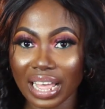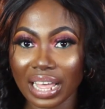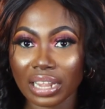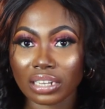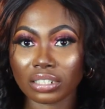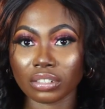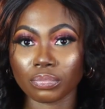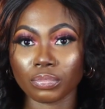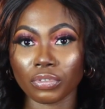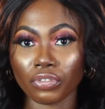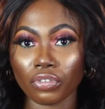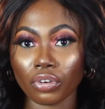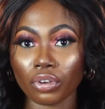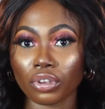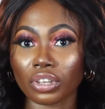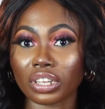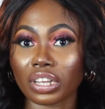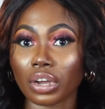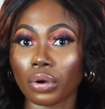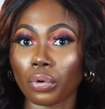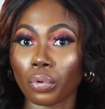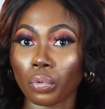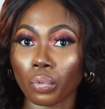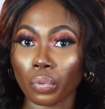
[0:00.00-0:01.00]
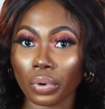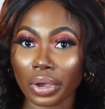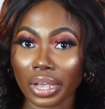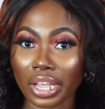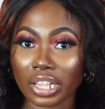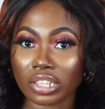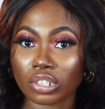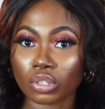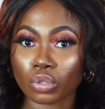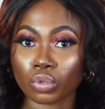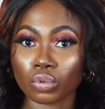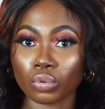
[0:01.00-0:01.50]
and before you can
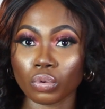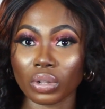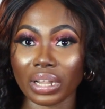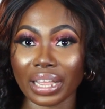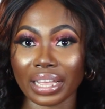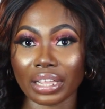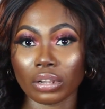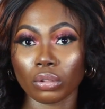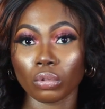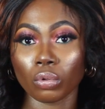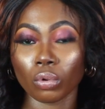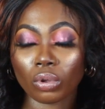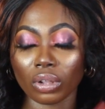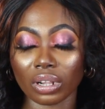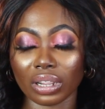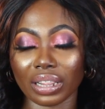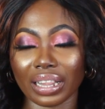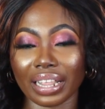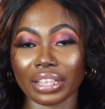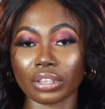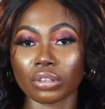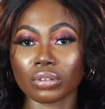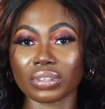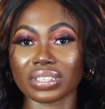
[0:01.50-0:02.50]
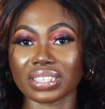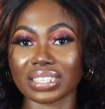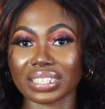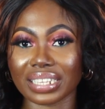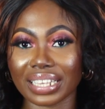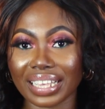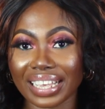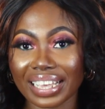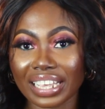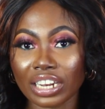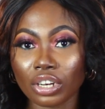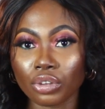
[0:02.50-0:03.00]
wear it to look like your
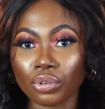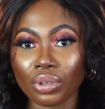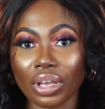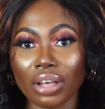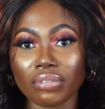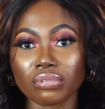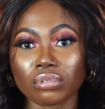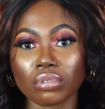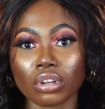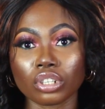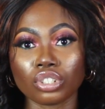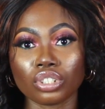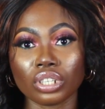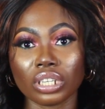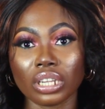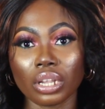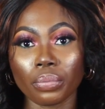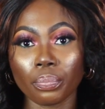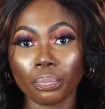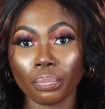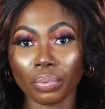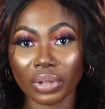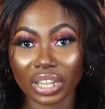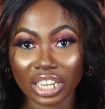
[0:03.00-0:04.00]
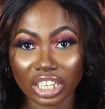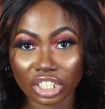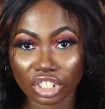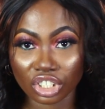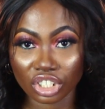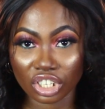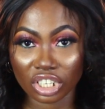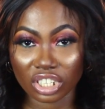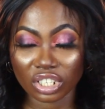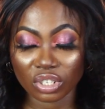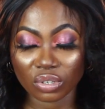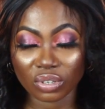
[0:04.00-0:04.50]
skin, you have to actually
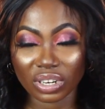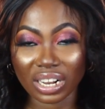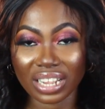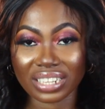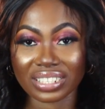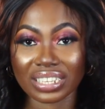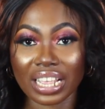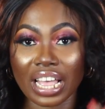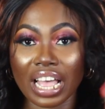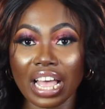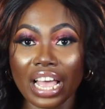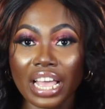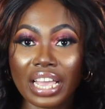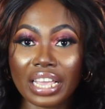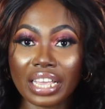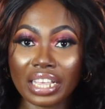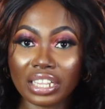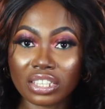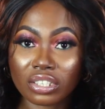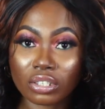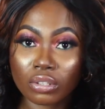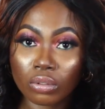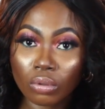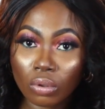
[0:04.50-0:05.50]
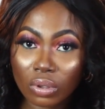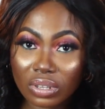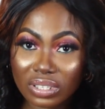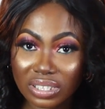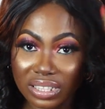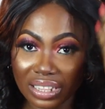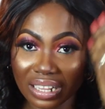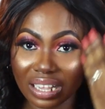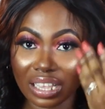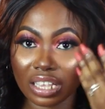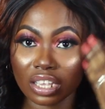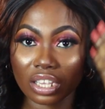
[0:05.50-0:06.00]
bleach it so that it
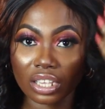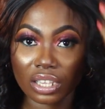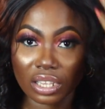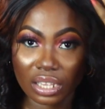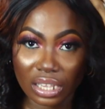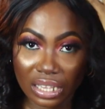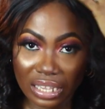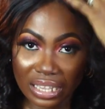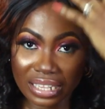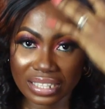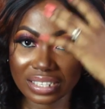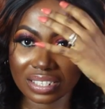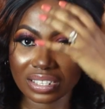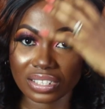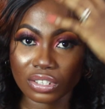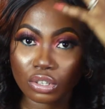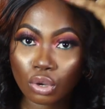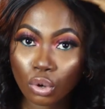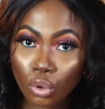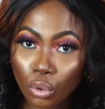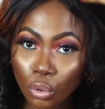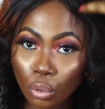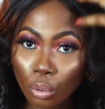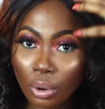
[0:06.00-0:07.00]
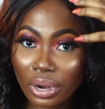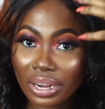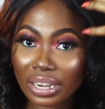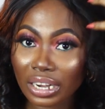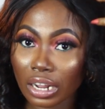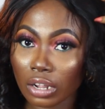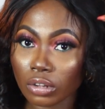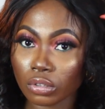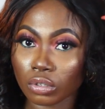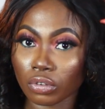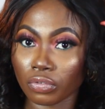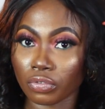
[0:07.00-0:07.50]
looks like it's growing
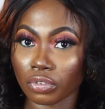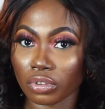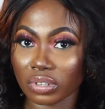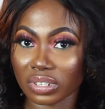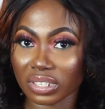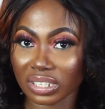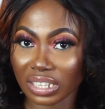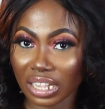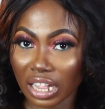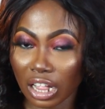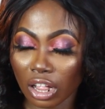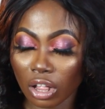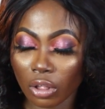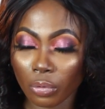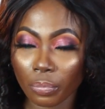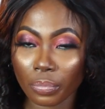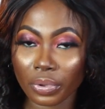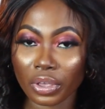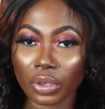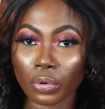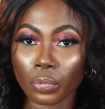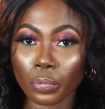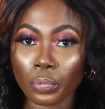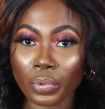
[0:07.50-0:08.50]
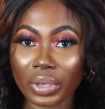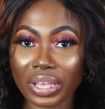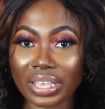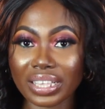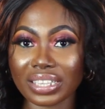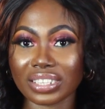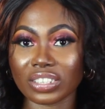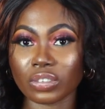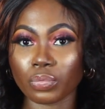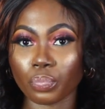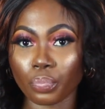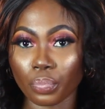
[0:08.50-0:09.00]
out of your scalp. A wig
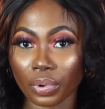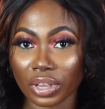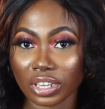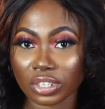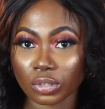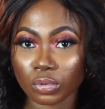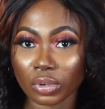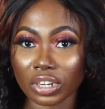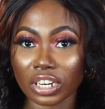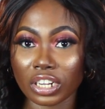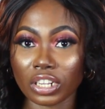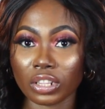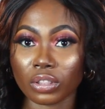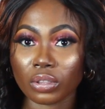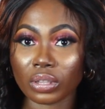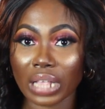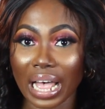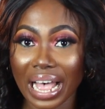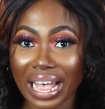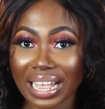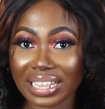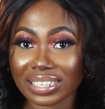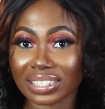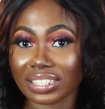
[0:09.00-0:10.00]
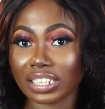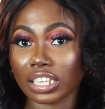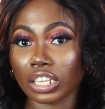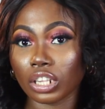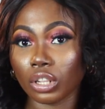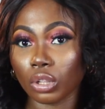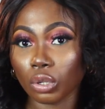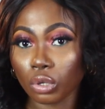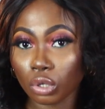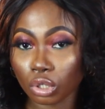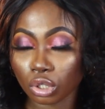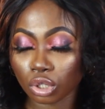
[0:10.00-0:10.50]
is best when it has the
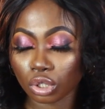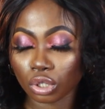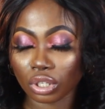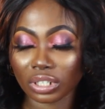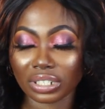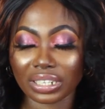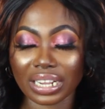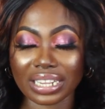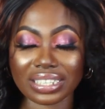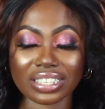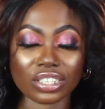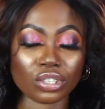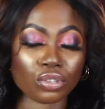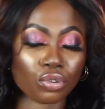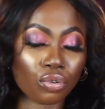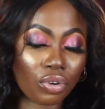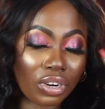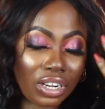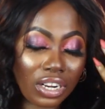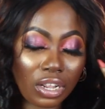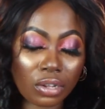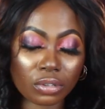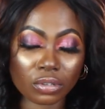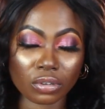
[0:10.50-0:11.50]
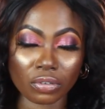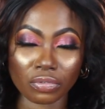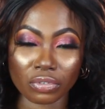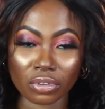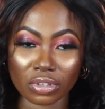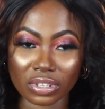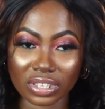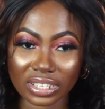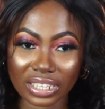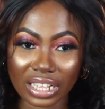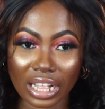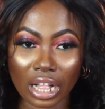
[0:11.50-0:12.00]
illusion that it's growing out of
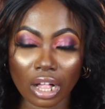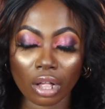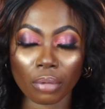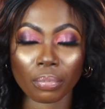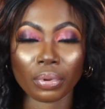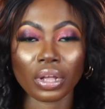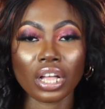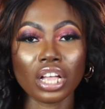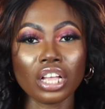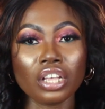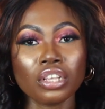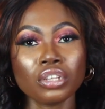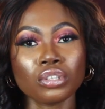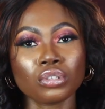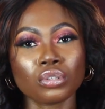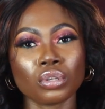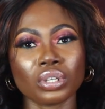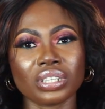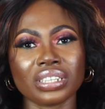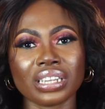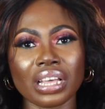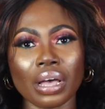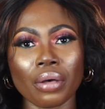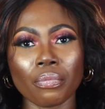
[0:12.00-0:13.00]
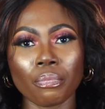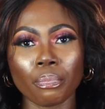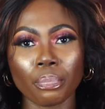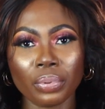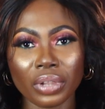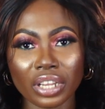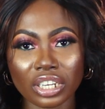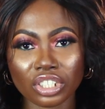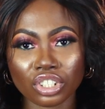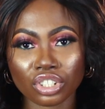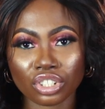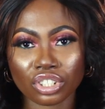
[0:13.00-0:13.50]
your scalp. So there are
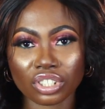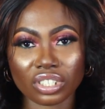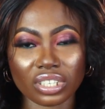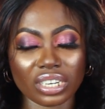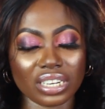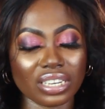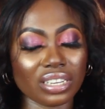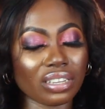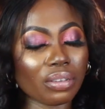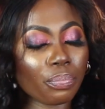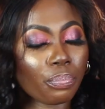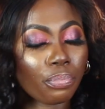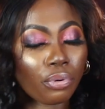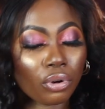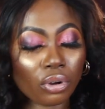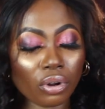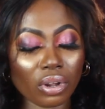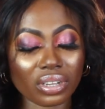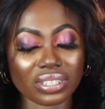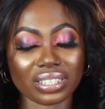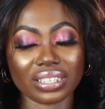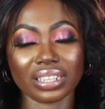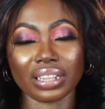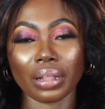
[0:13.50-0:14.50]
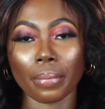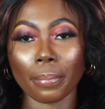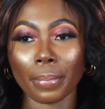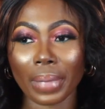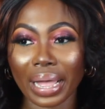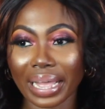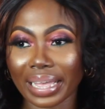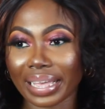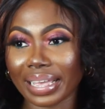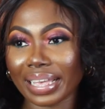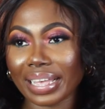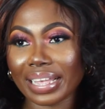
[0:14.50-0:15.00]
bleach products in the
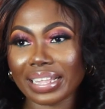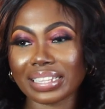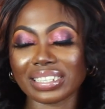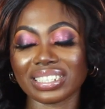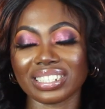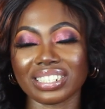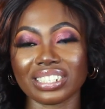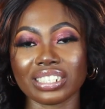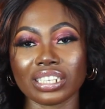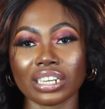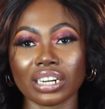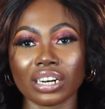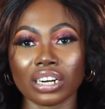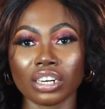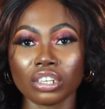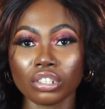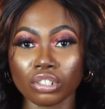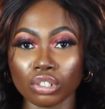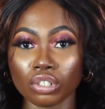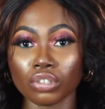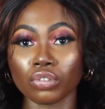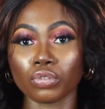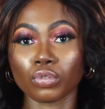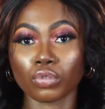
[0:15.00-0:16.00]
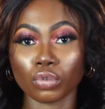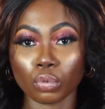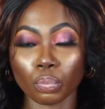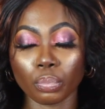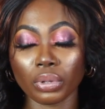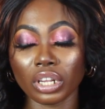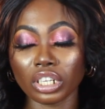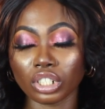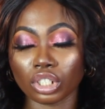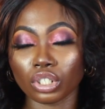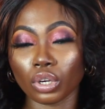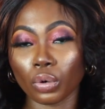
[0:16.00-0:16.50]
market. They are to
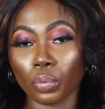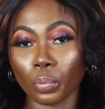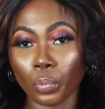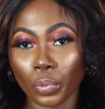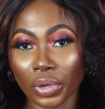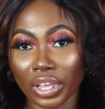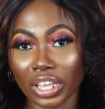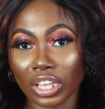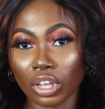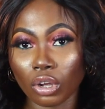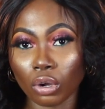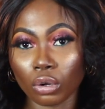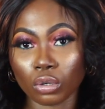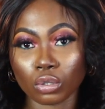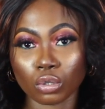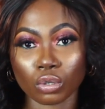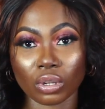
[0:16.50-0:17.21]
bleach a wig or